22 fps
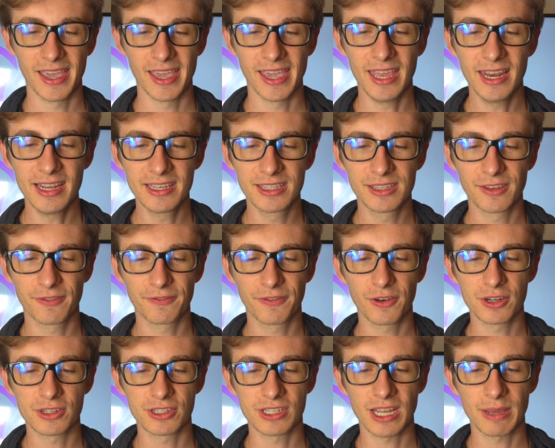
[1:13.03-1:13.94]
It is the
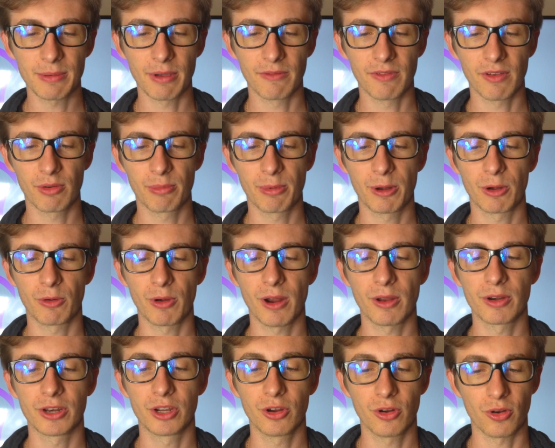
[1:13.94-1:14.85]
first time I've ever been
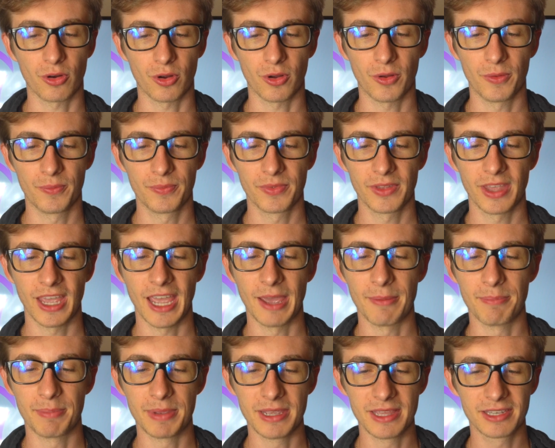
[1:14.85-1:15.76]
around a girl
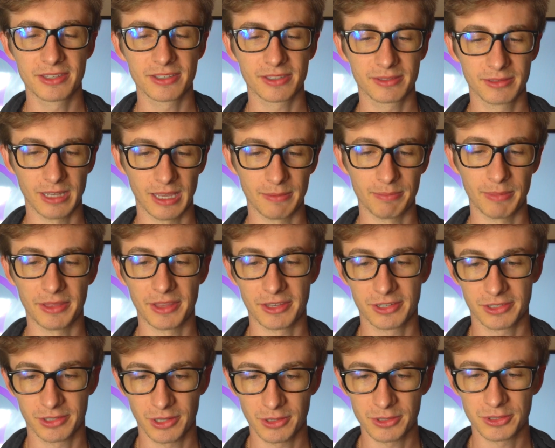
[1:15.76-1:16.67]
and be this and been
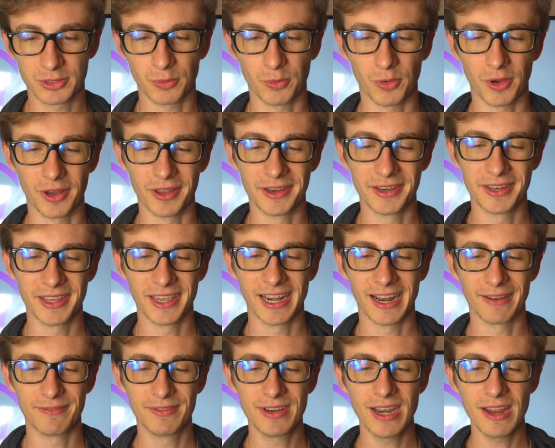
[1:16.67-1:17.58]
this close to one, and
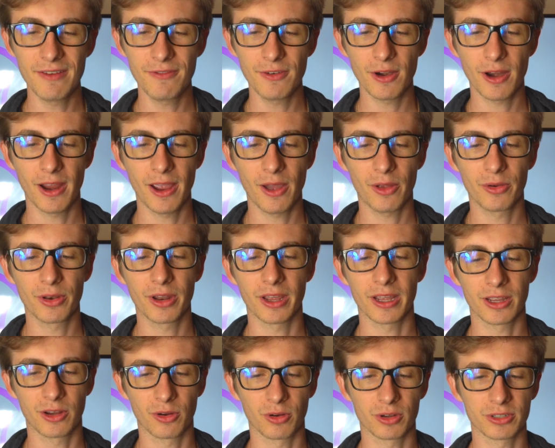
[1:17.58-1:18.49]
I've never held
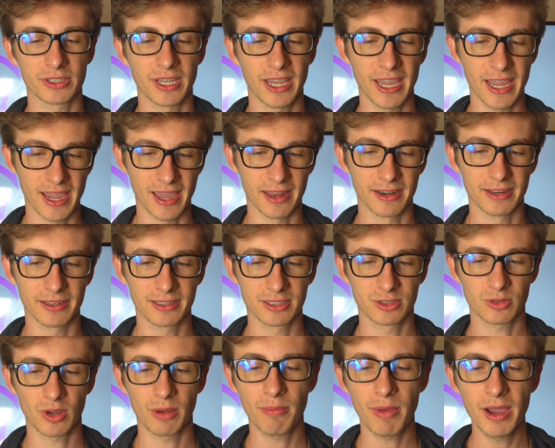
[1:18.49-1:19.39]
a girl's hand,
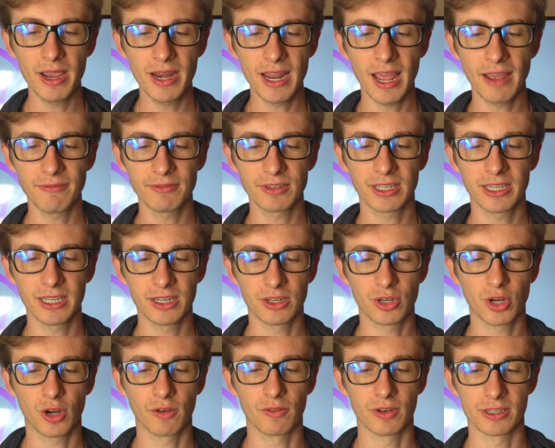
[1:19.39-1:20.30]
so I might have to get
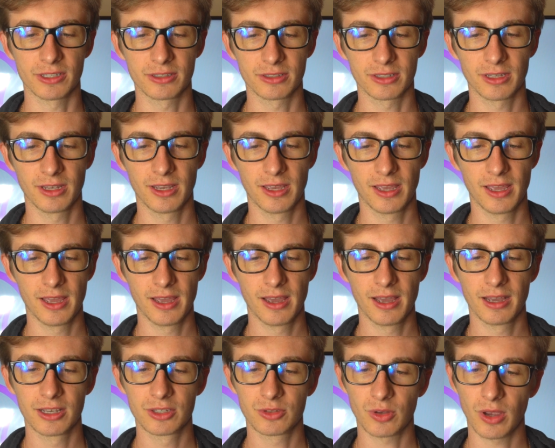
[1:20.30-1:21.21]
nervous.
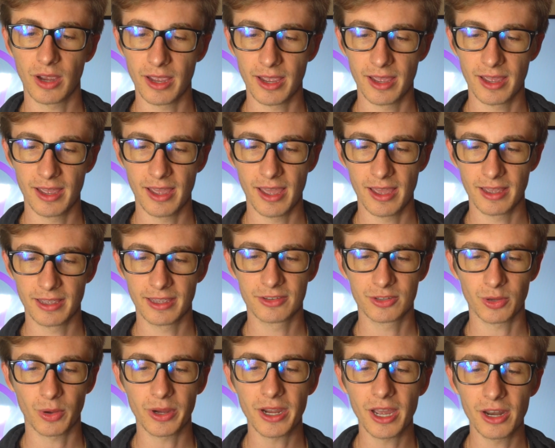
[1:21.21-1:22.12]
So I
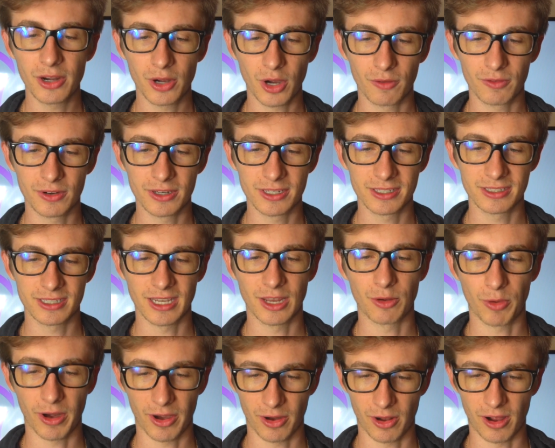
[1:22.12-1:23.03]
so I got nervous
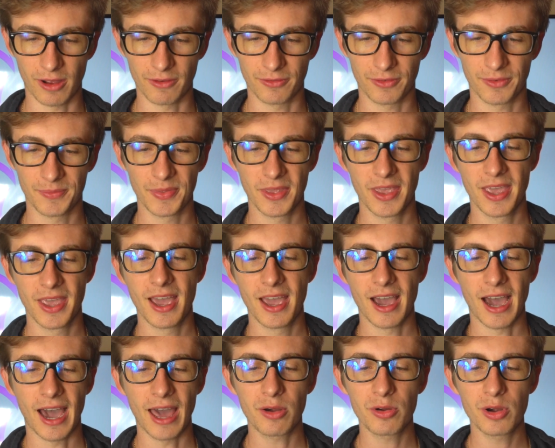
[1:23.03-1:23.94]
and ran off.
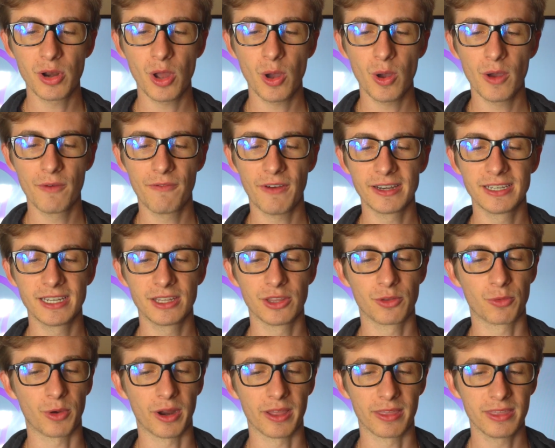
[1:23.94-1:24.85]
I don't know if I did
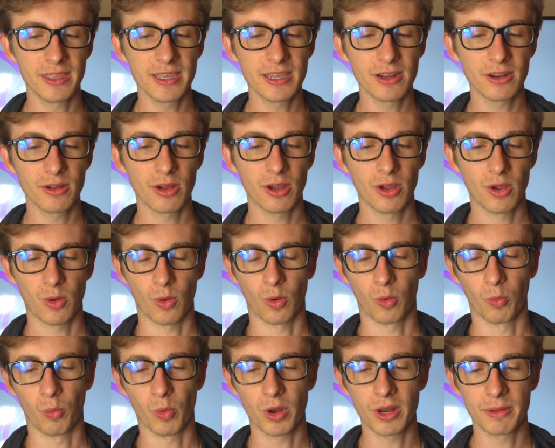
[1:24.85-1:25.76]
the right thing
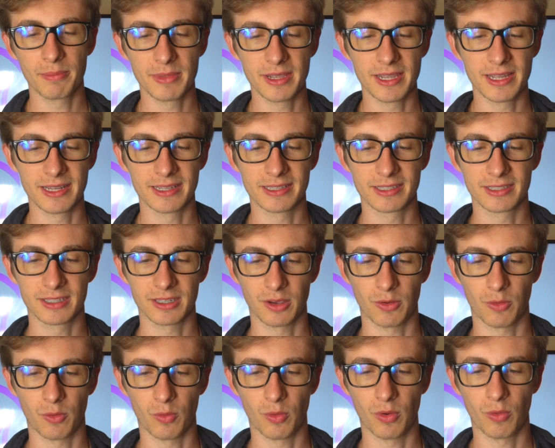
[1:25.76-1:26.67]
or what it means
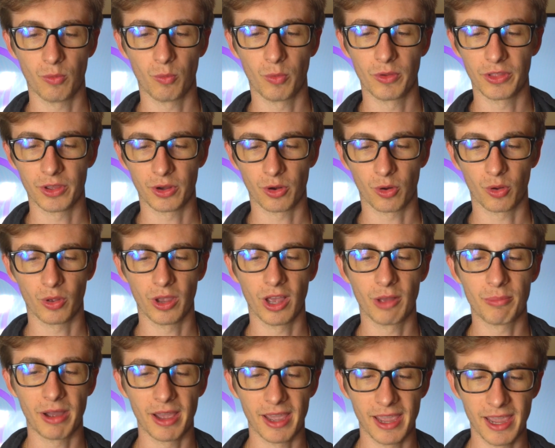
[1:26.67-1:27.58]
when the girl
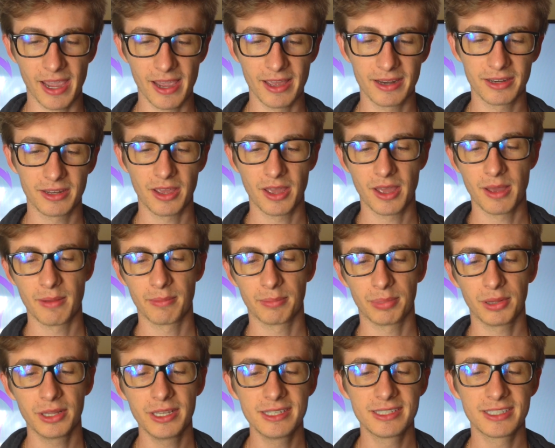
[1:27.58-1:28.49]
held my hand.
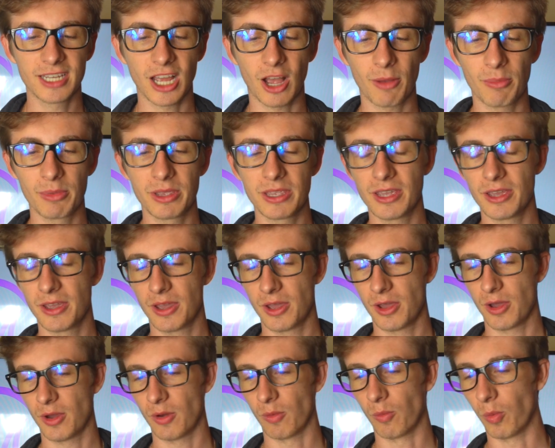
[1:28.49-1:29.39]
Please tell me
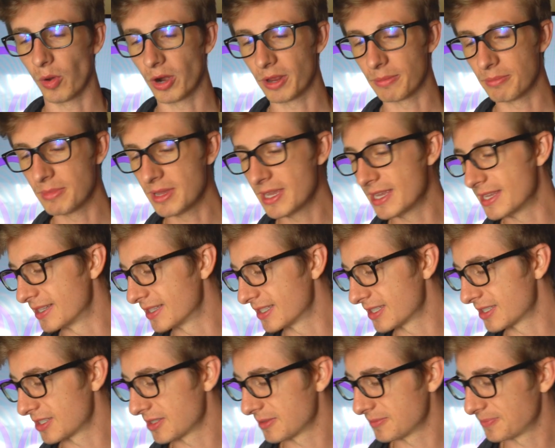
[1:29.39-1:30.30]
what it
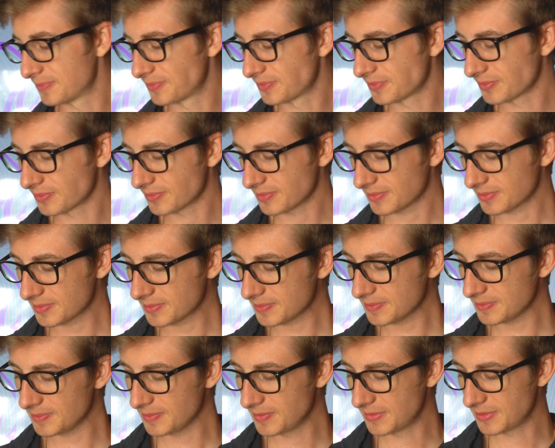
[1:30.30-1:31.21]
means.
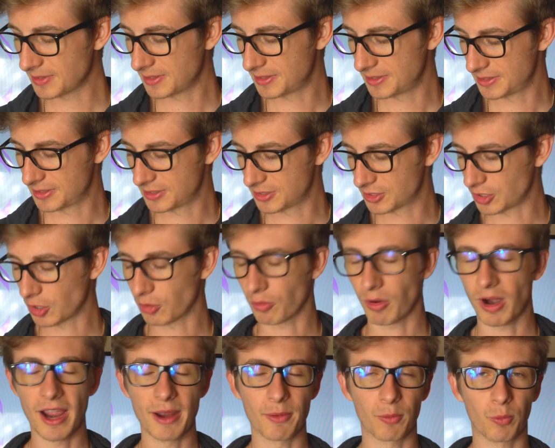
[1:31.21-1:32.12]
So
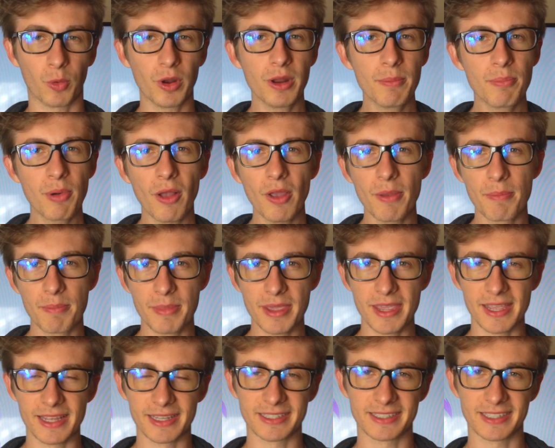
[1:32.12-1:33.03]
Ryan, what it probably
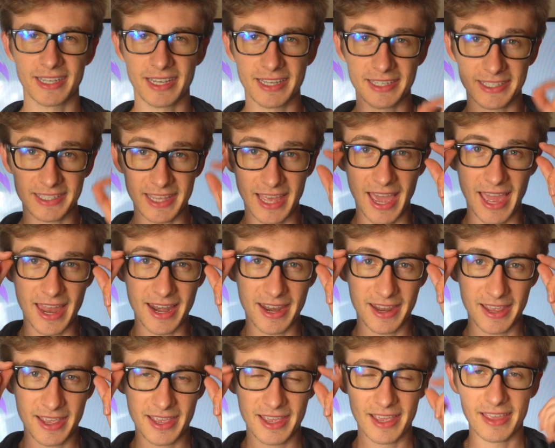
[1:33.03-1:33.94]
means is that
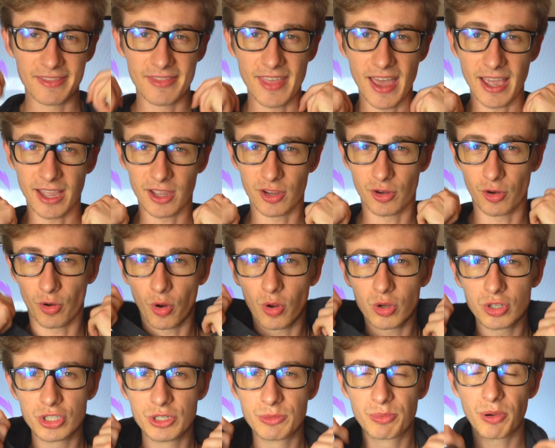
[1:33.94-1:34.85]
that
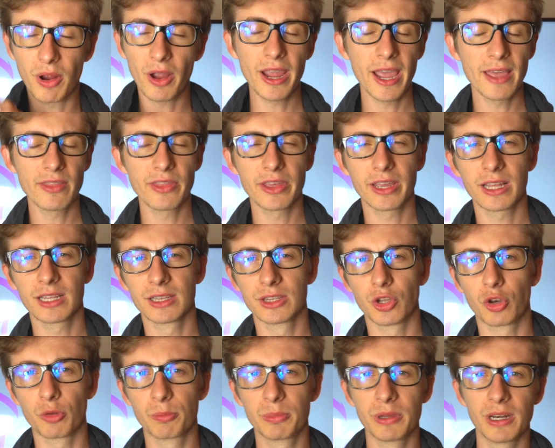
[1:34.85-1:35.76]
girl, she probably had like a
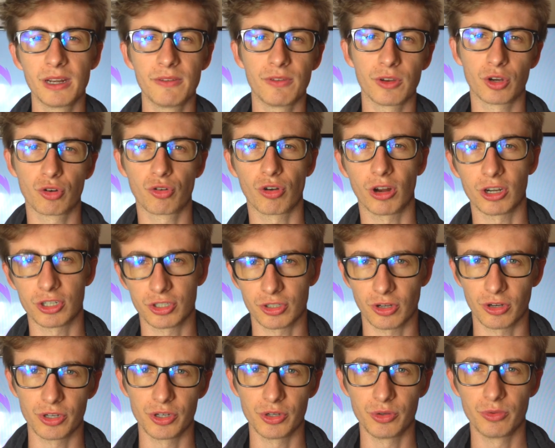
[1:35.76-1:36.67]
little bit of a crush
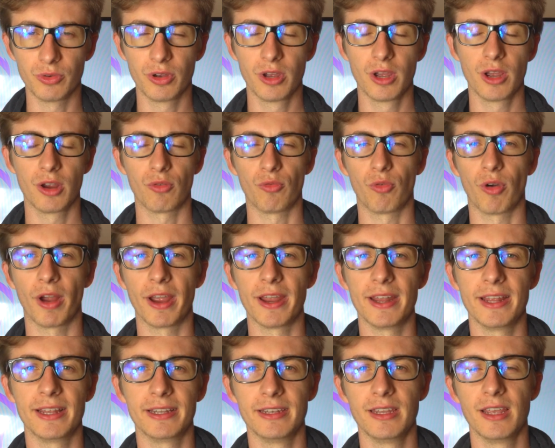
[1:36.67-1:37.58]
on you,
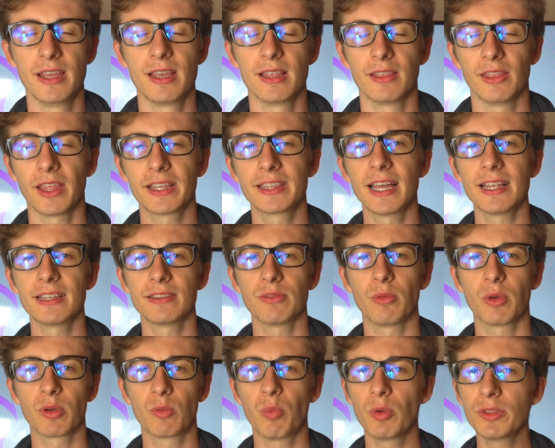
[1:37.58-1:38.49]
right? And like that,
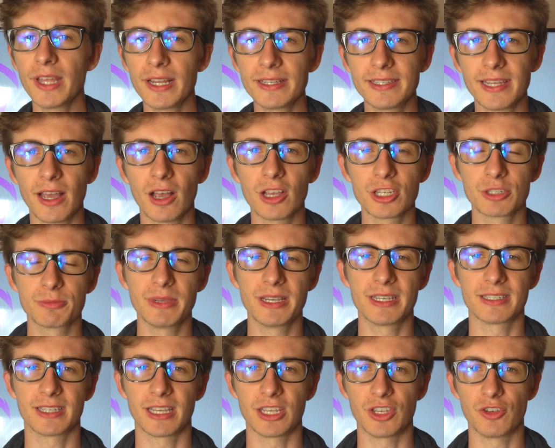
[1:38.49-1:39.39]
what, what that tells me
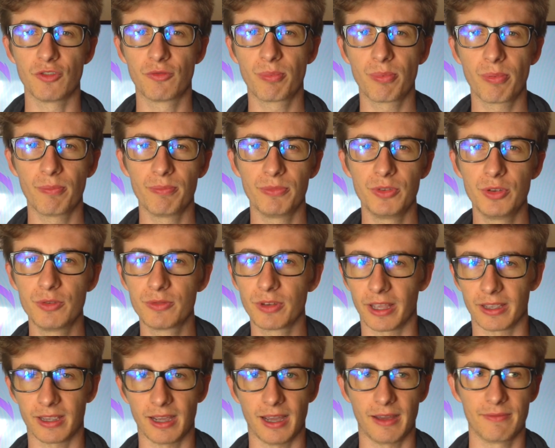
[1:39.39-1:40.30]
is that you've you
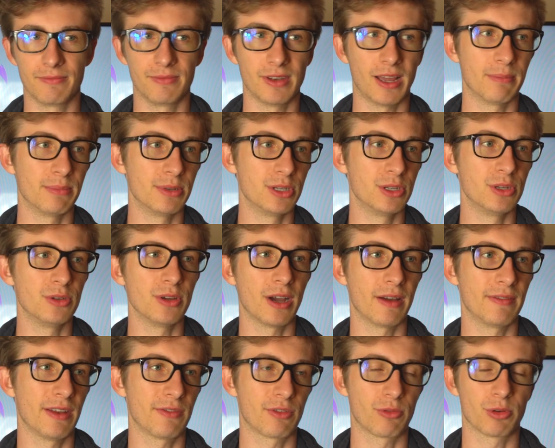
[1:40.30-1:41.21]
like I'm, I'm new.
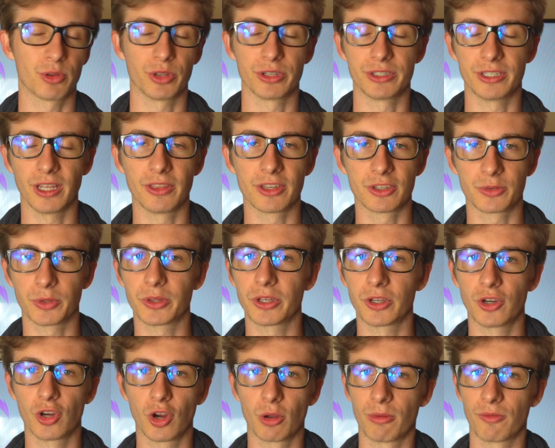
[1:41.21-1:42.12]
I've never really done this with a
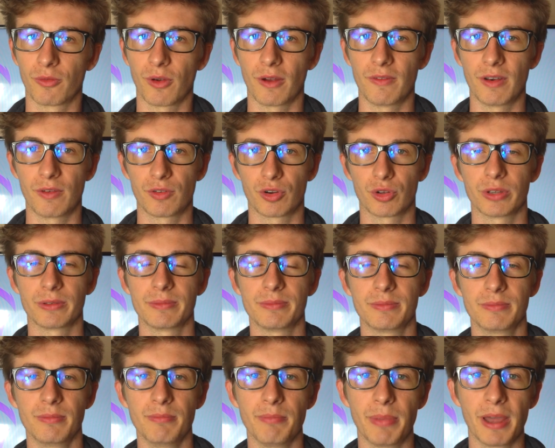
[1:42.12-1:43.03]
girl before. I've never really
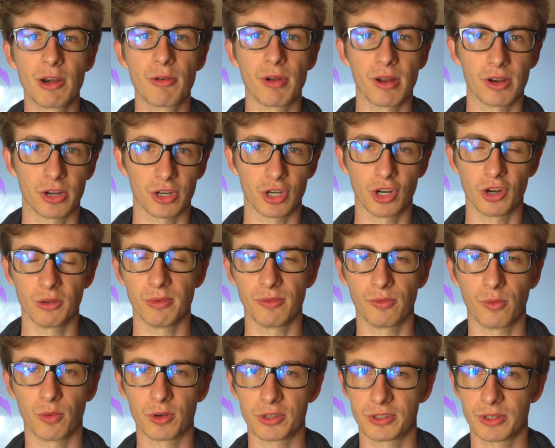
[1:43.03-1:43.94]
been around a girl before.